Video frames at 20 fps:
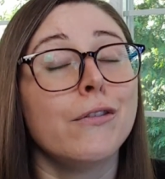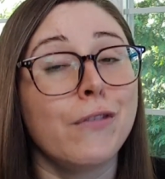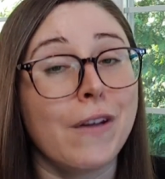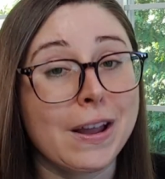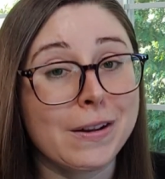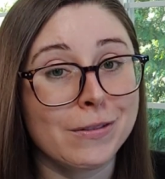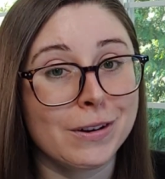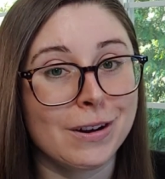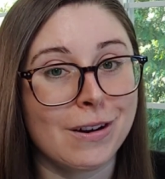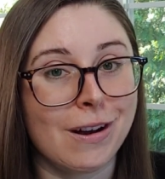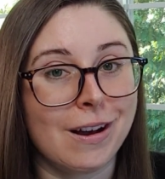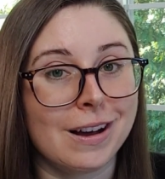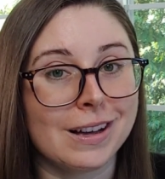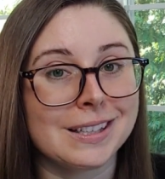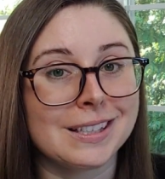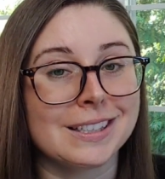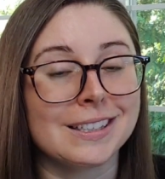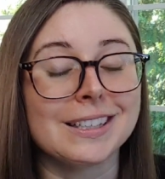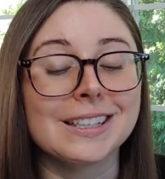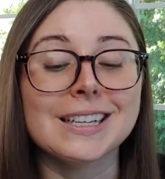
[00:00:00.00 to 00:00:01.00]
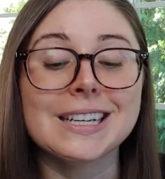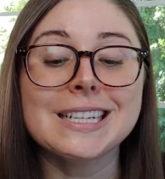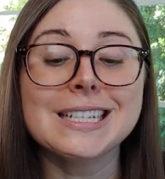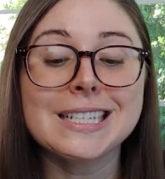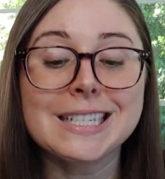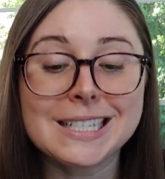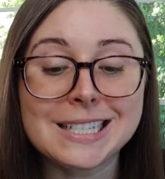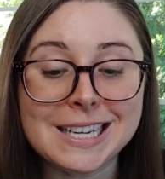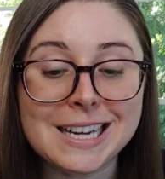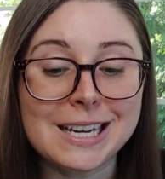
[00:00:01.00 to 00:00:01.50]
Favorite author,
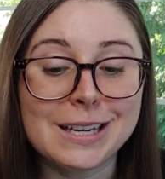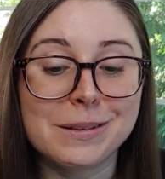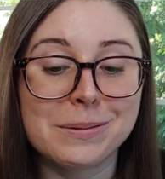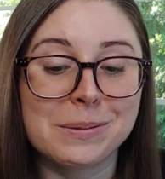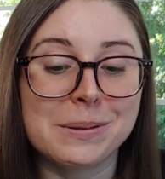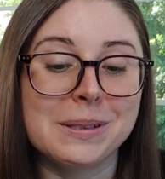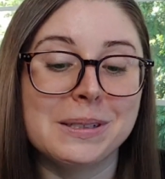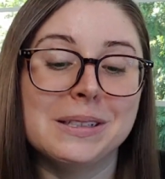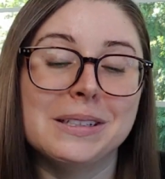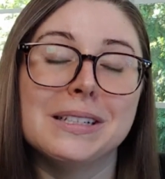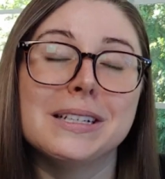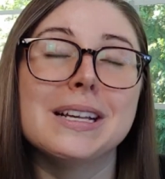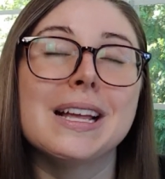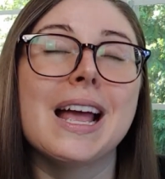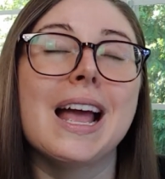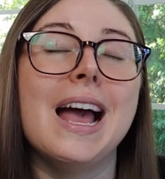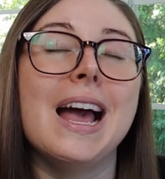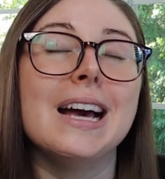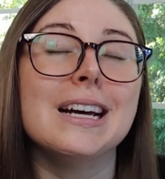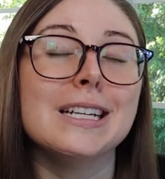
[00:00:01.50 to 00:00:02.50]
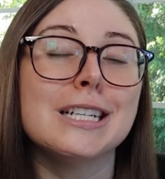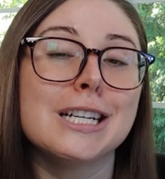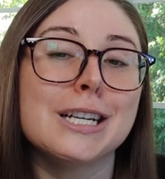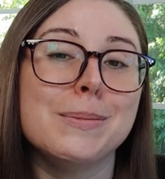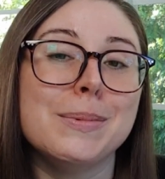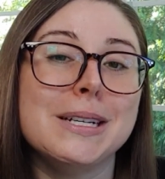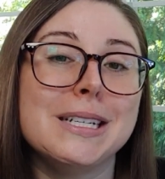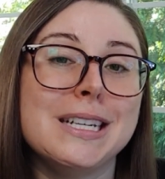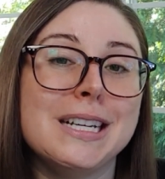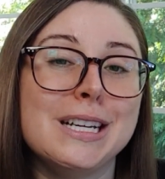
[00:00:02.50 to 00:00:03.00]
sequel,
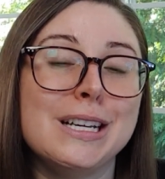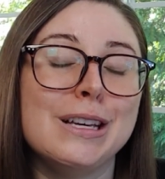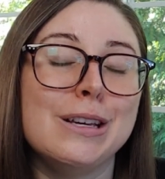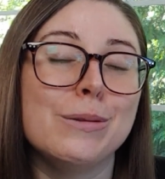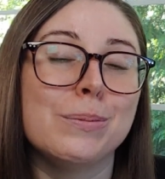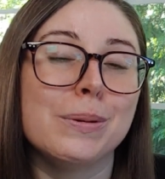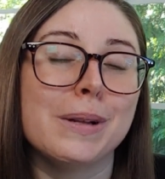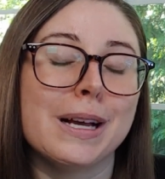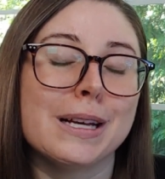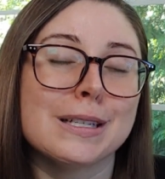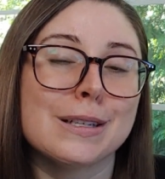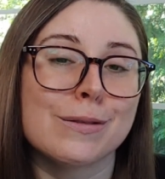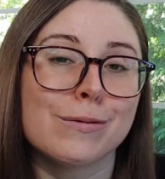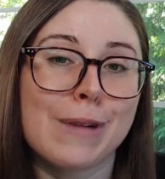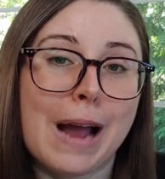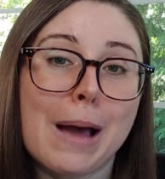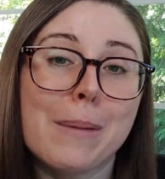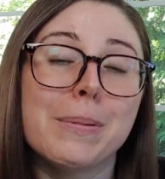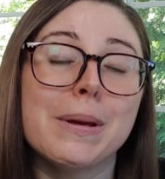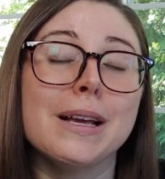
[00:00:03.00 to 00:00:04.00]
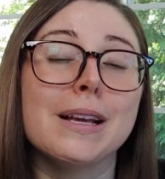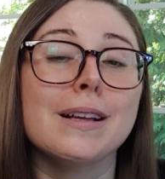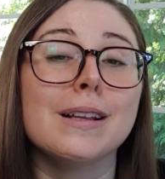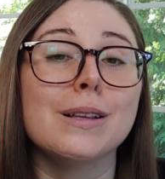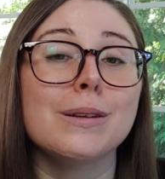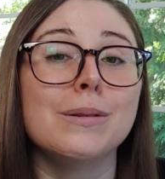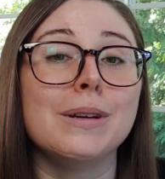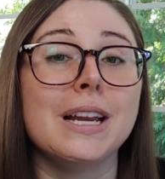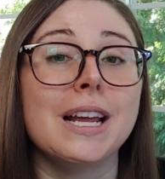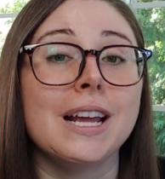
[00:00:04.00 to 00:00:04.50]
LGBTQ plus rep,
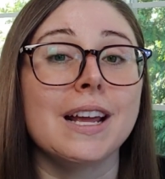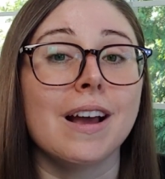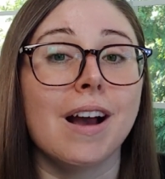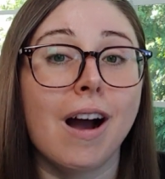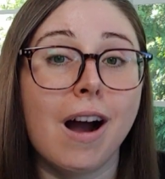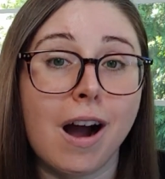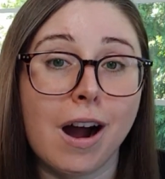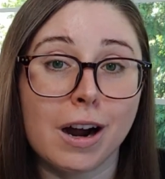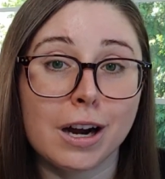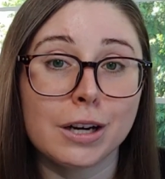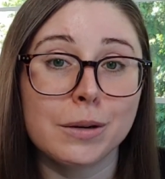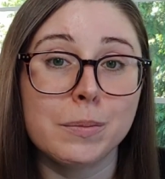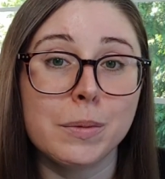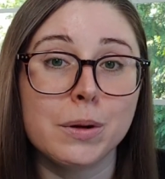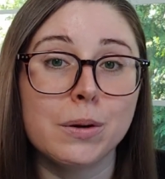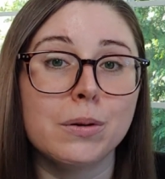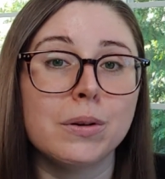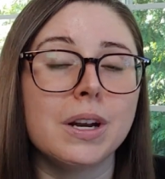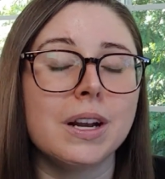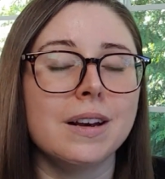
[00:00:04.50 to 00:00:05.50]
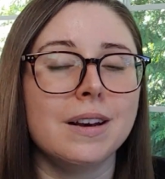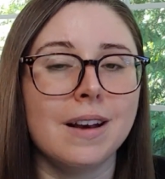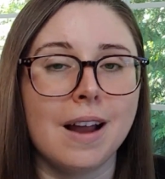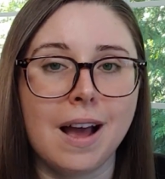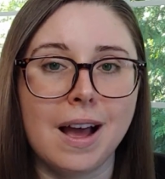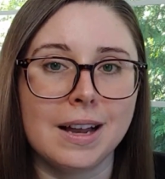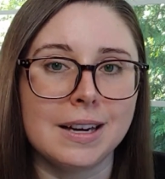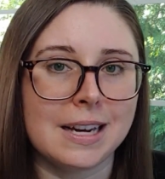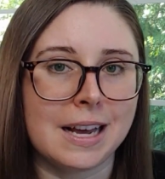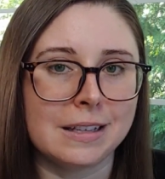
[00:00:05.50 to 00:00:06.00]
including hard mode,
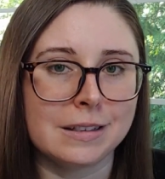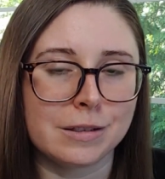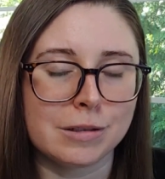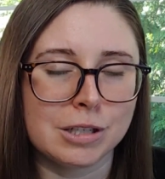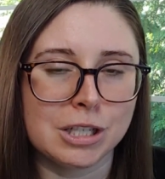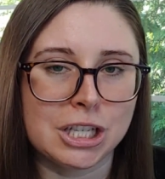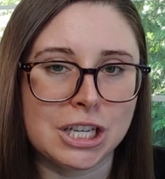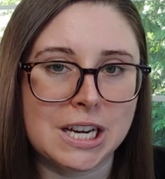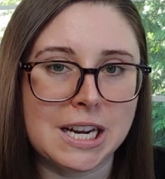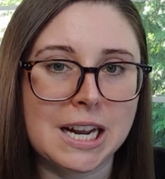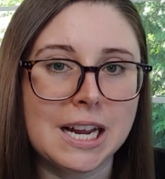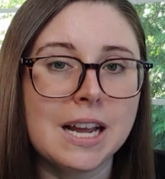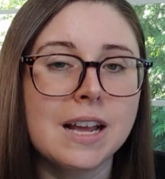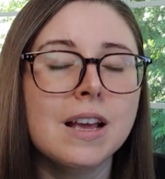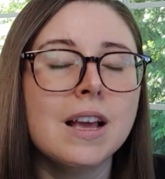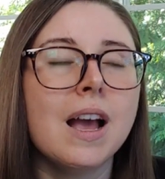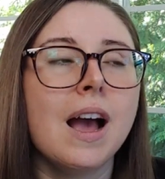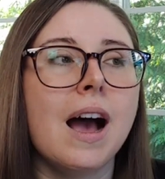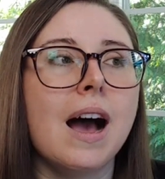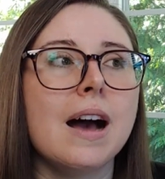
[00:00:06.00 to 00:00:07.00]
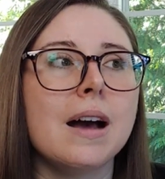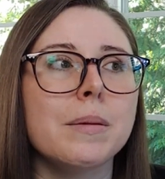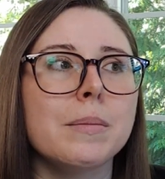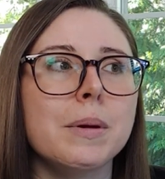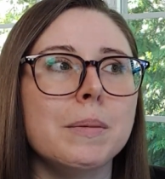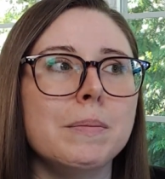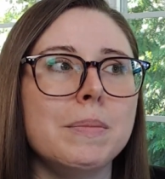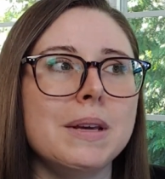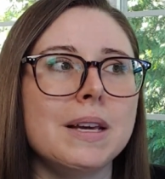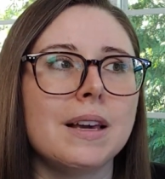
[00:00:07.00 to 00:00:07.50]
not L or G,
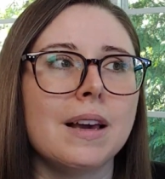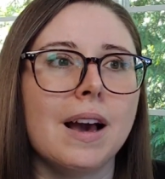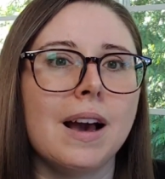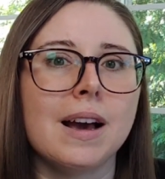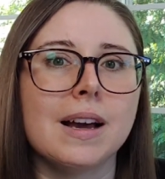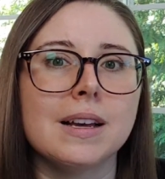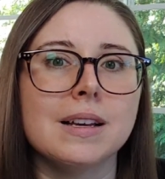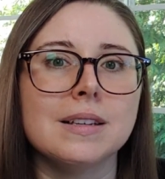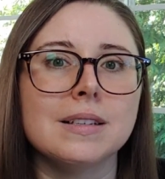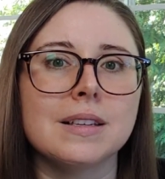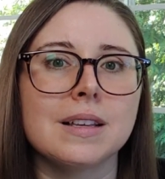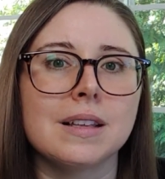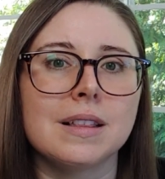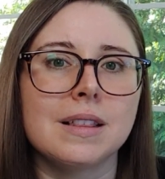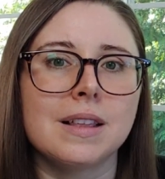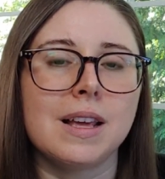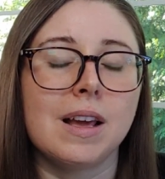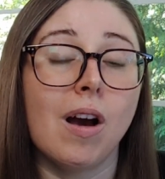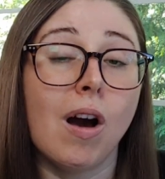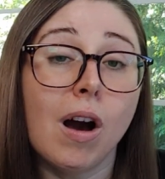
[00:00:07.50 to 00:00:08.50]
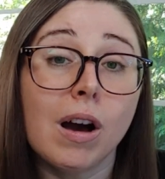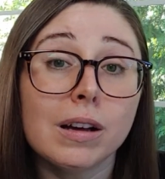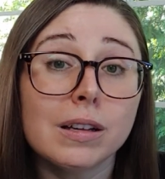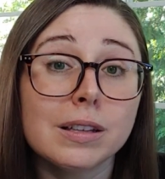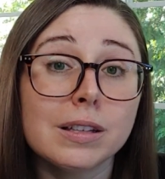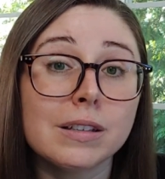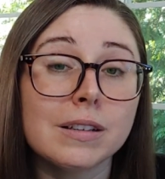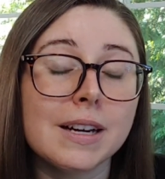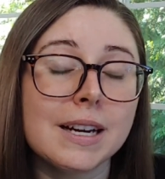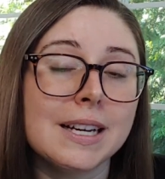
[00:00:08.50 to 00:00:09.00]
um, because the
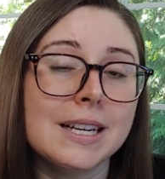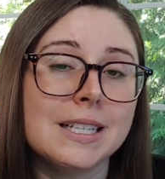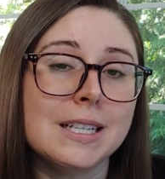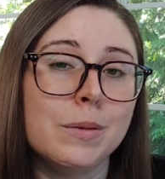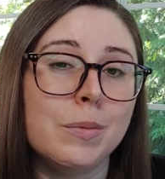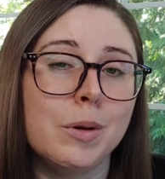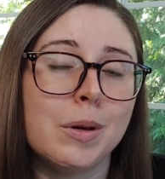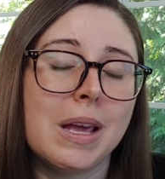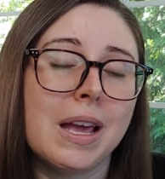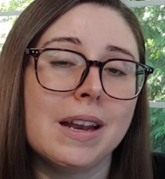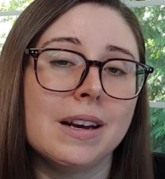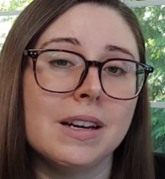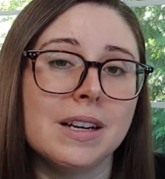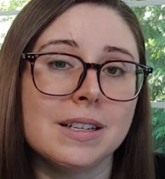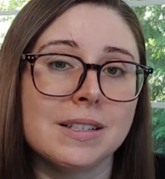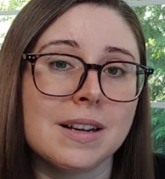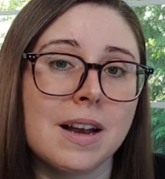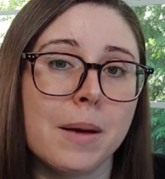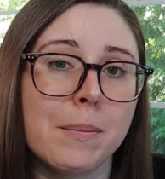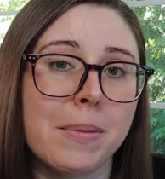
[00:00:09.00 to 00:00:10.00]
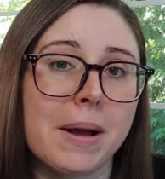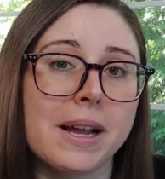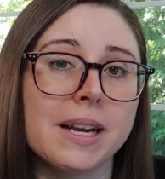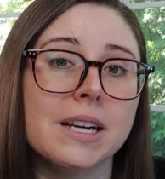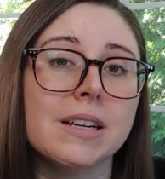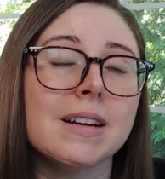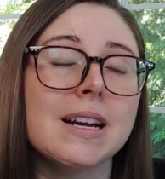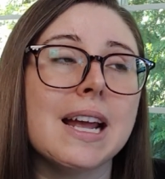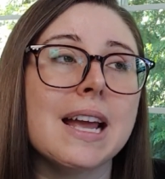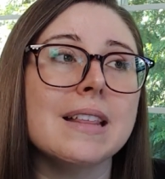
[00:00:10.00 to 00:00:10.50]
author, A.C. Buchanan, is non
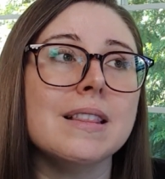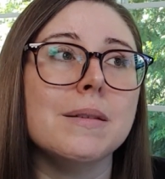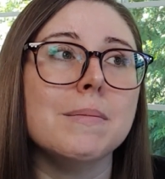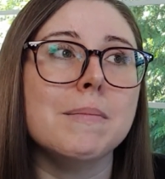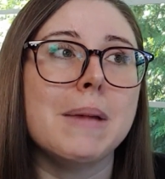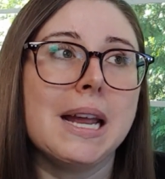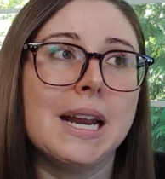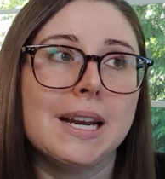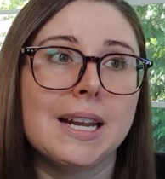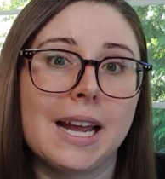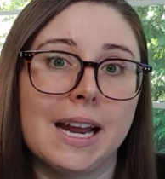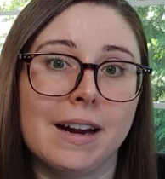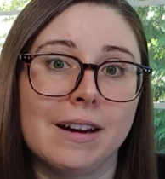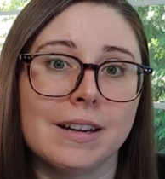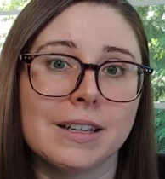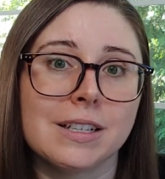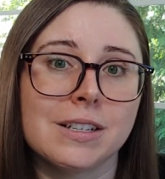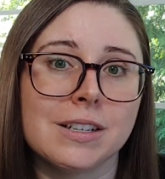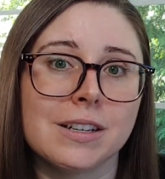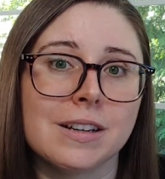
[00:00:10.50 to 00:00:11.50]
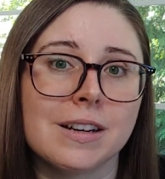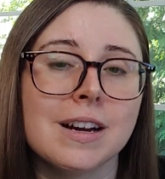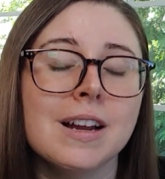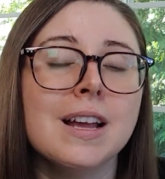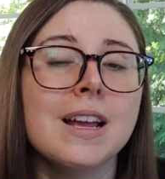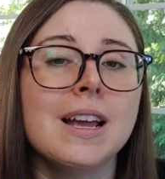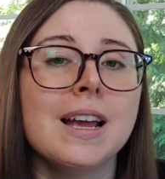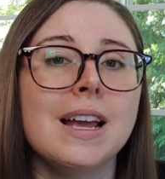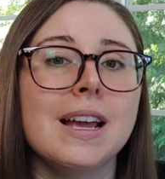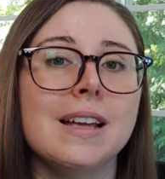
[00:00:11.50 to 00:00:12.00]
binary and the main character
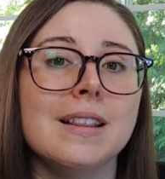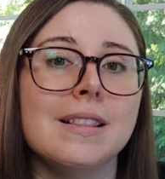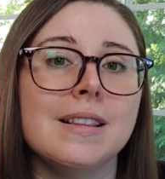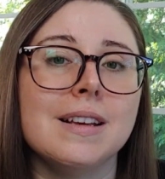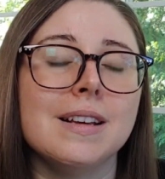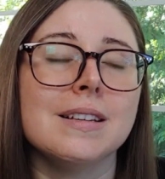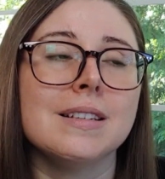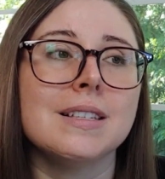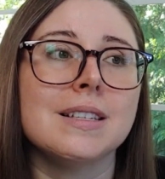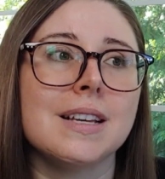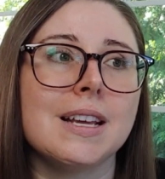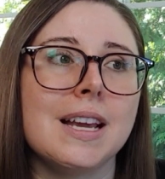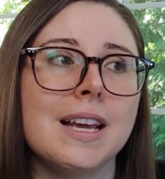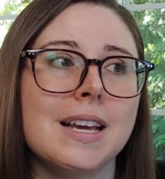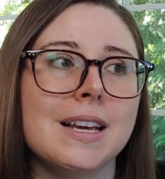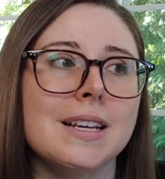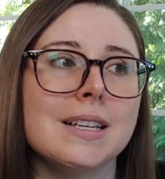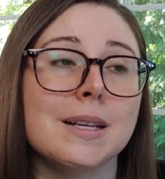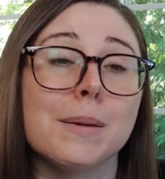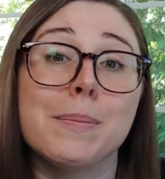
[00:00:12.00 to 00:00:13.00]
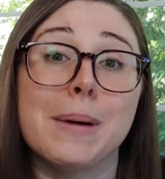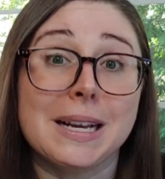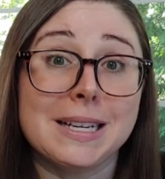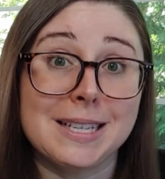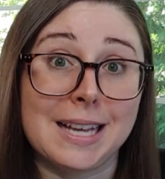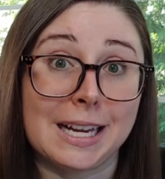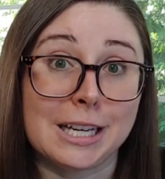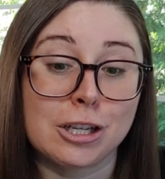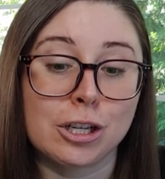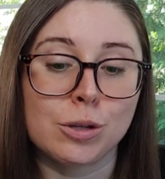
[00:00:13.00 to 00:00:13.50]
in this is
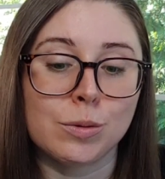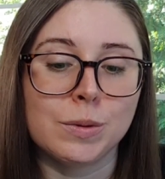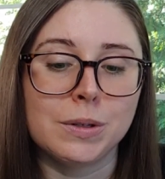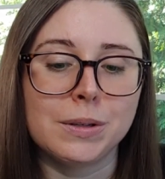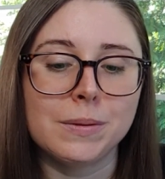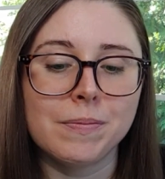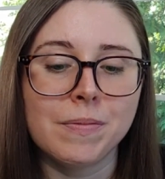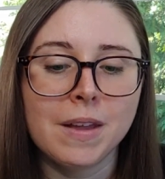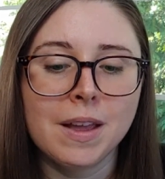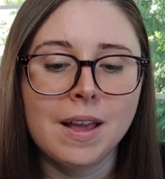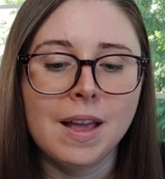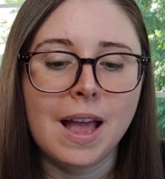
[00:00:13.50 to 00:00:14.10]
bisexual.